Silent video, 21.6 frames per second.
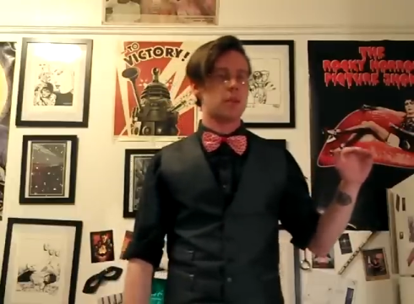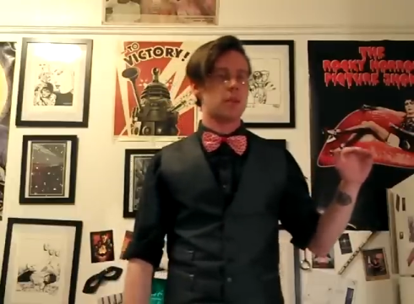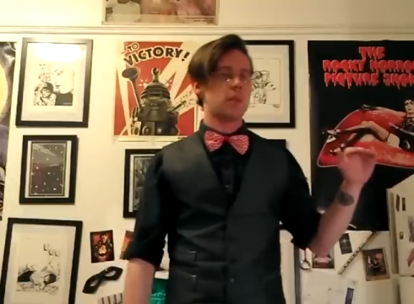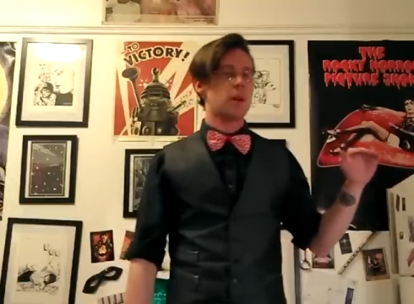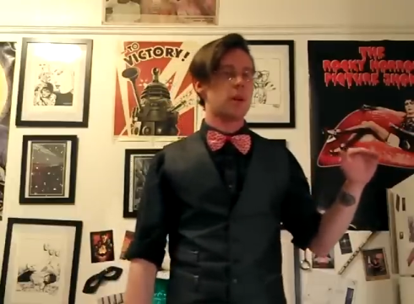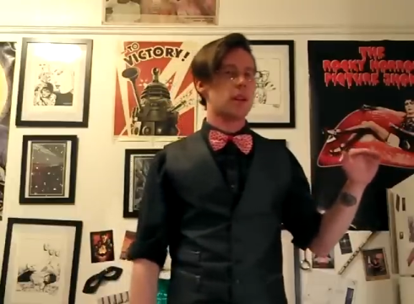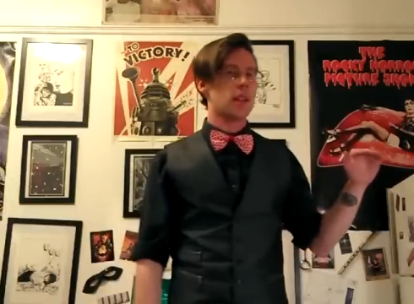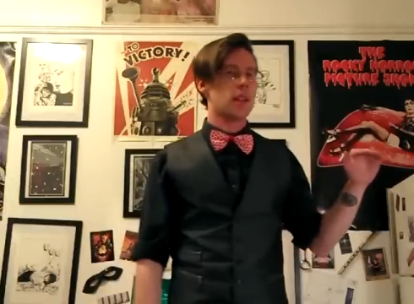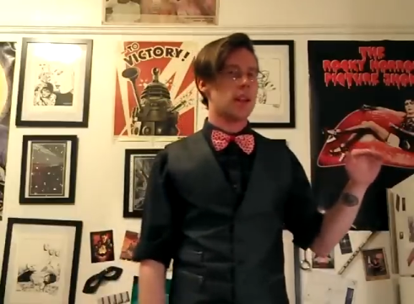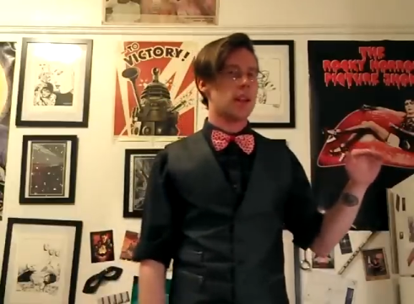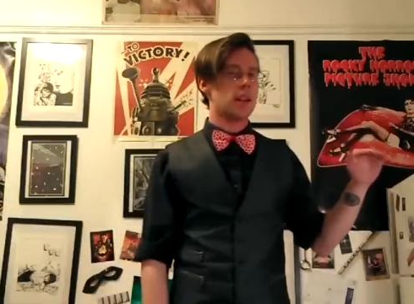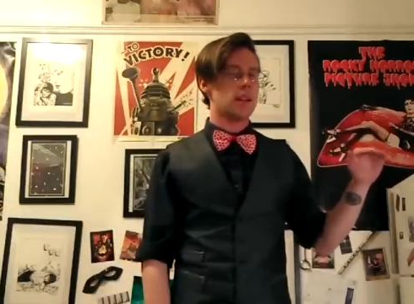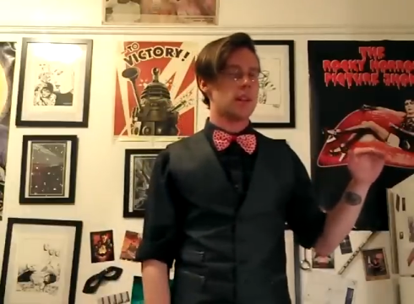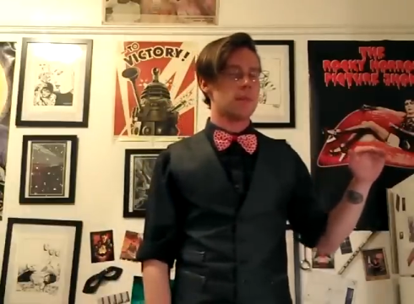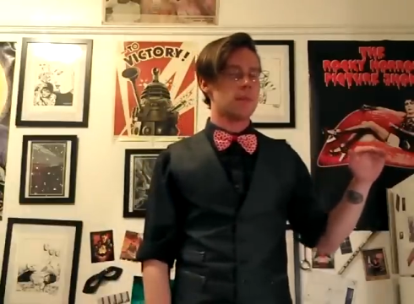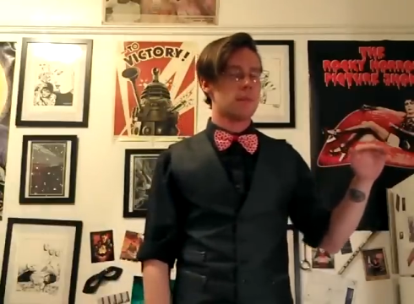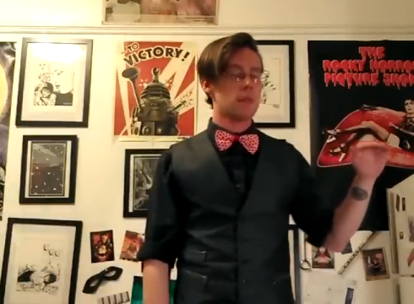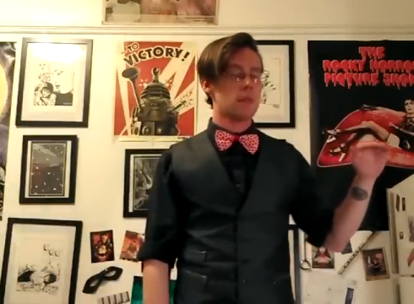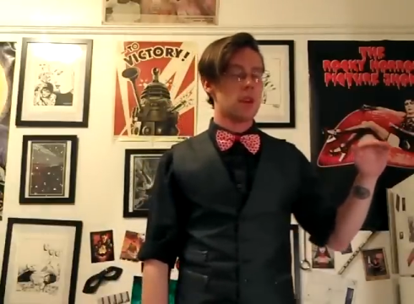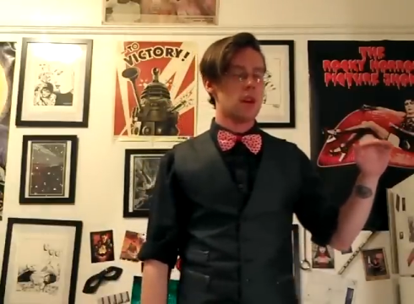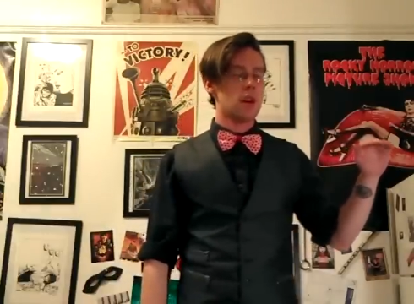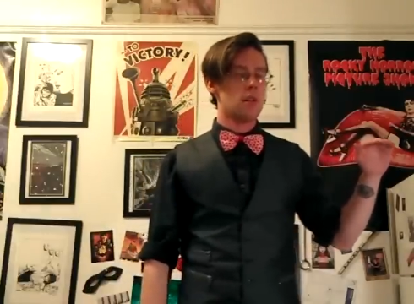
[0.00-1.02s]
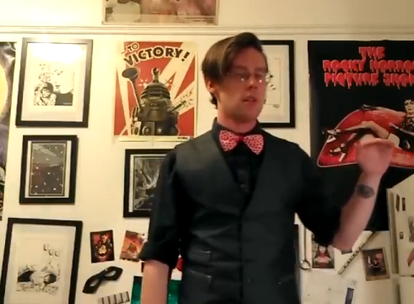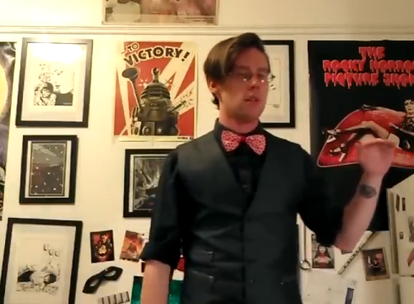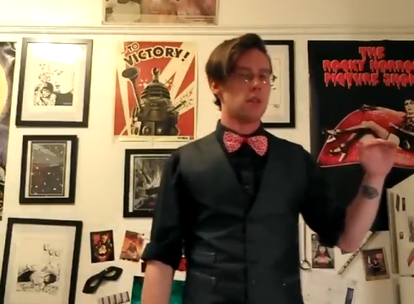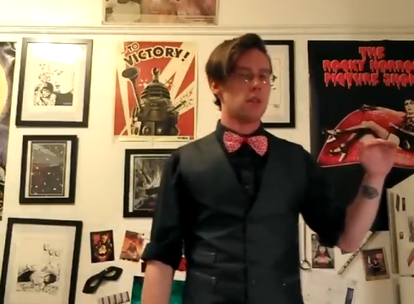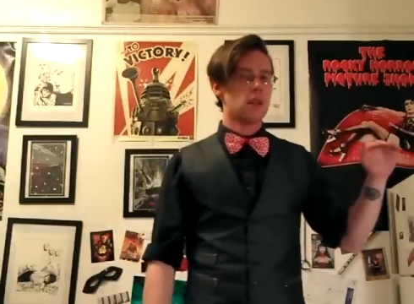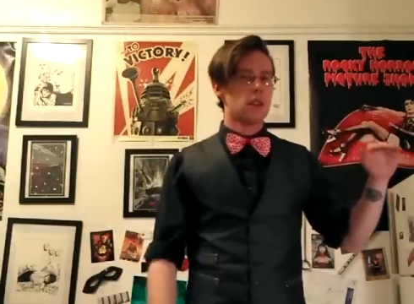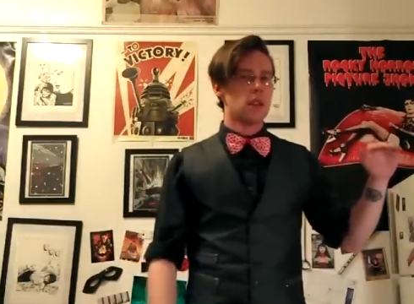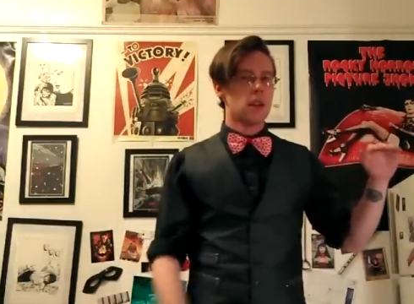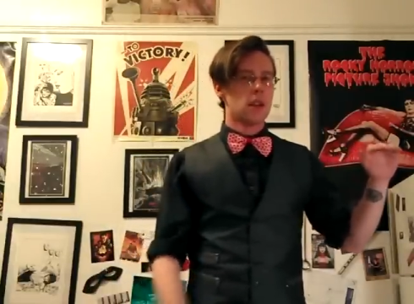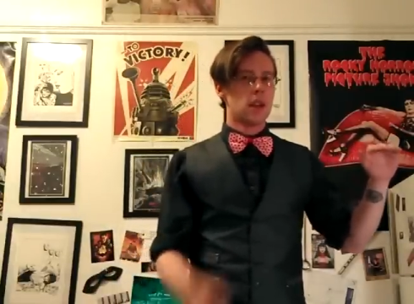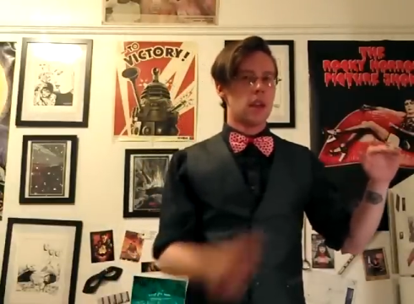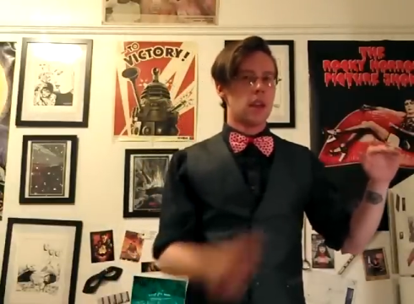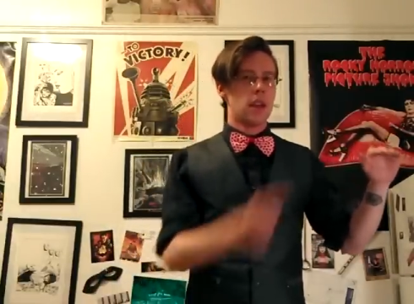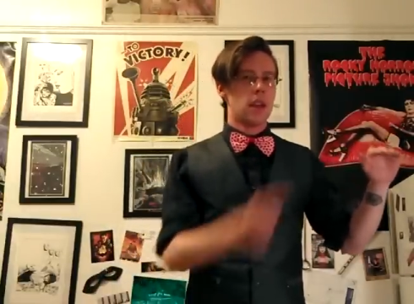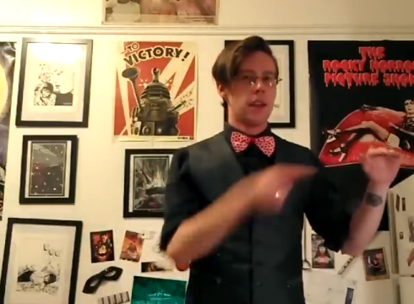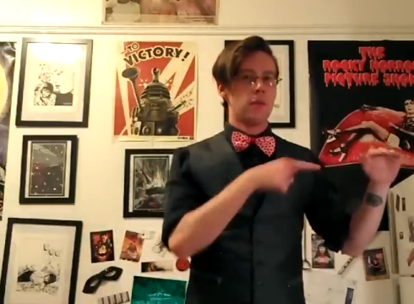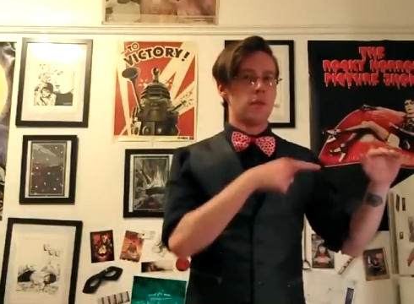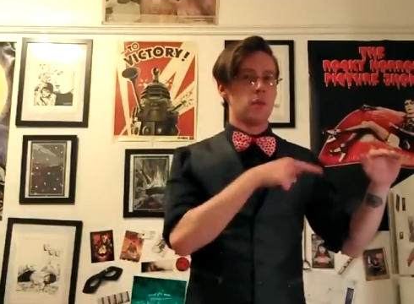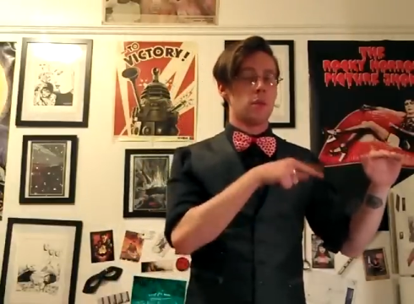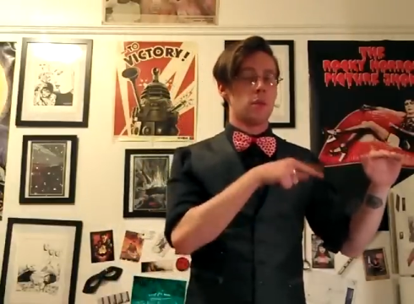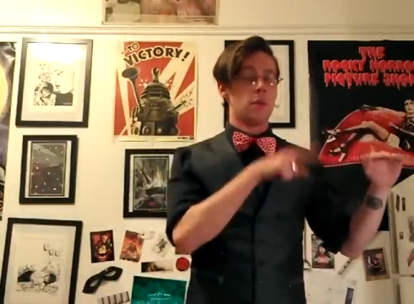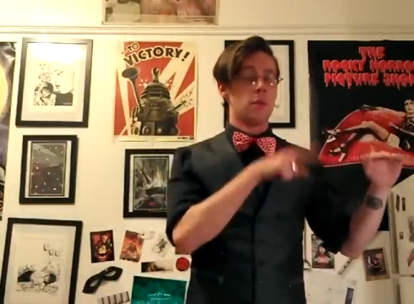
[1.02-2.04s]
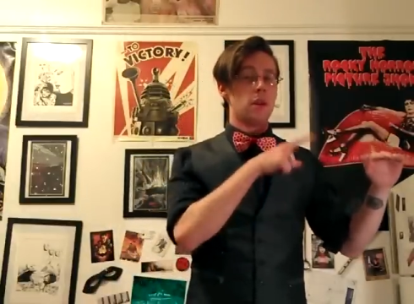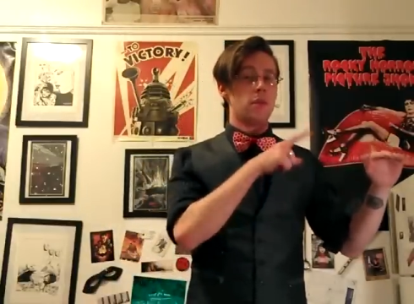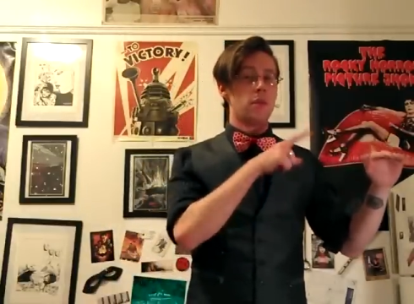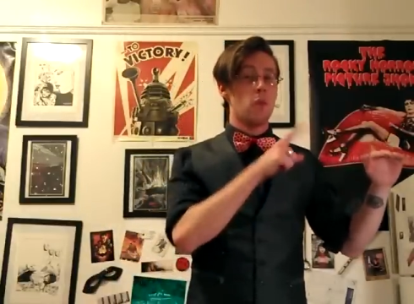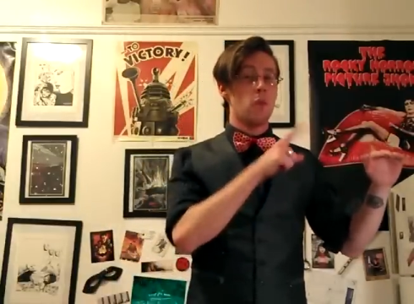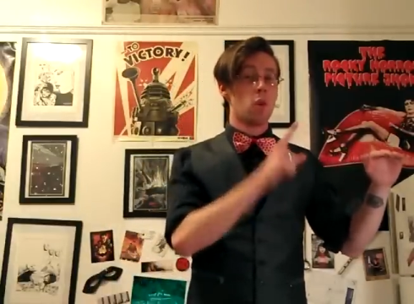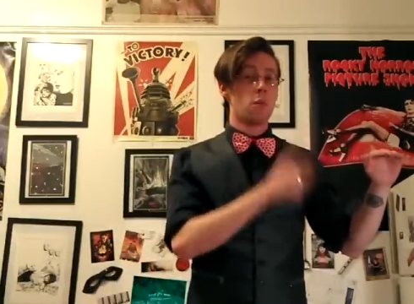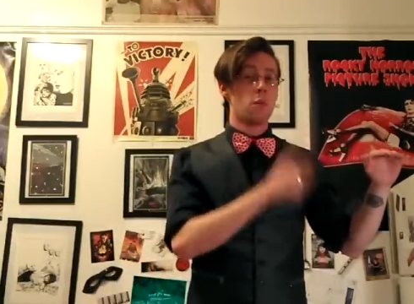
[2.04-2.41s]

And I respect that. So, everyone